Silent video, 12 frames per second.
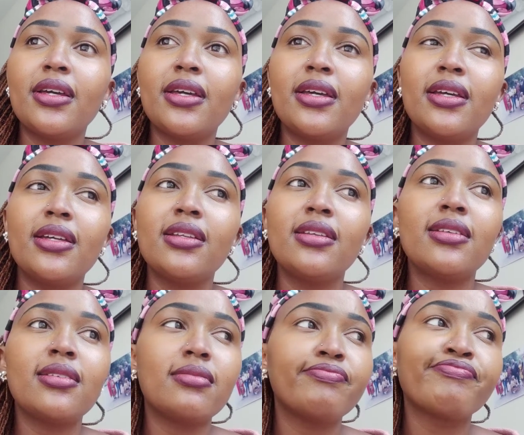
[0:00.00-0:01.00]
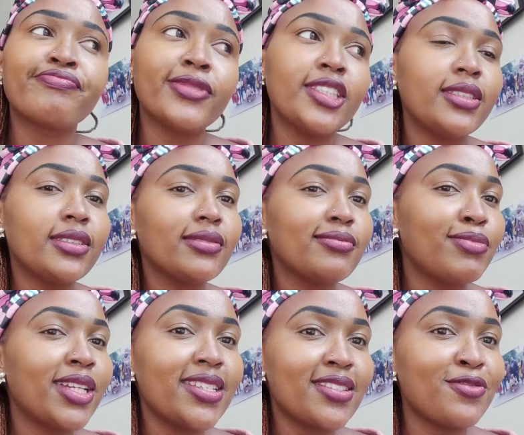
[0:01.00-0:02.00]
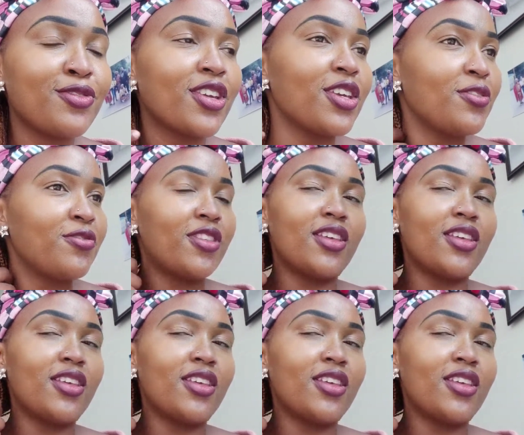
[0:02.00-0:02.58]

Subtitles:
And please forgive